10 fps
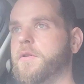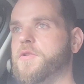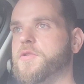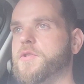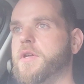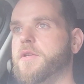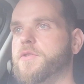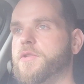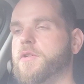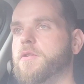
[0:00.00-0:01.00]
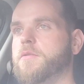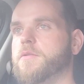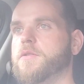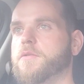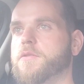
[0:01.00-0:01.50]
This has
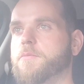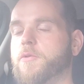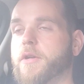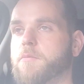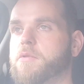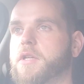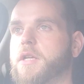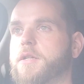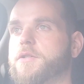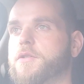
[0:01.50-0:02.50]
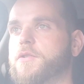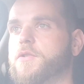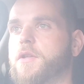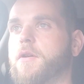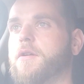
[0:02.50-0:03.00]
some great
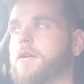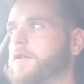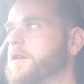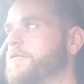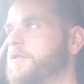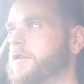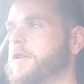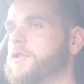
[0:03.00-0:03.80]
implications that can definitely